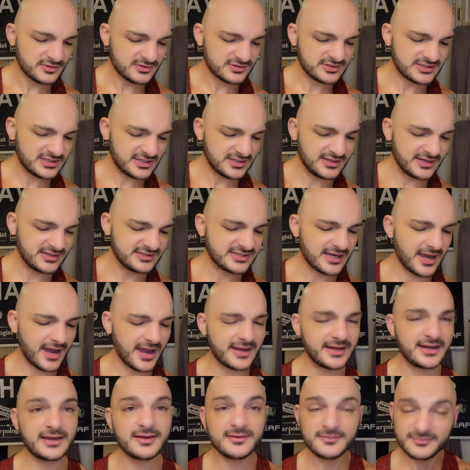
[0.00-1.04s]
Teeny
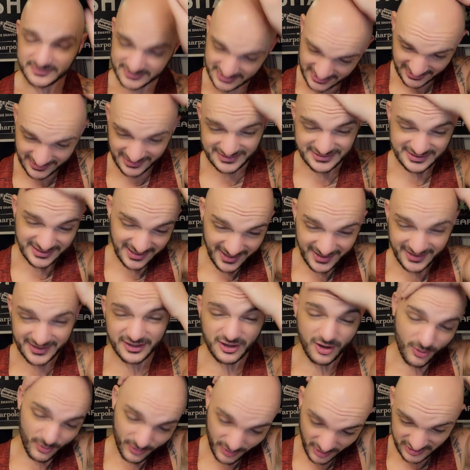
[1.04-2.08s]
tiny, teeny tiny
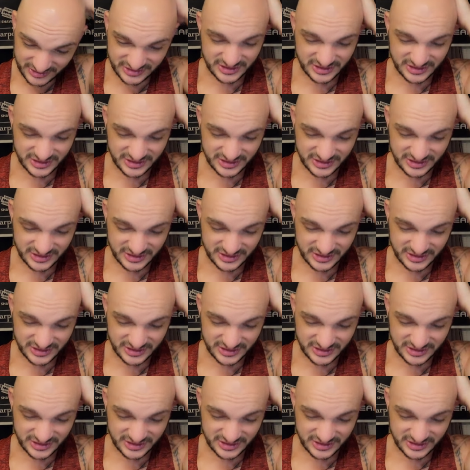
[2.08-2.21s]
going on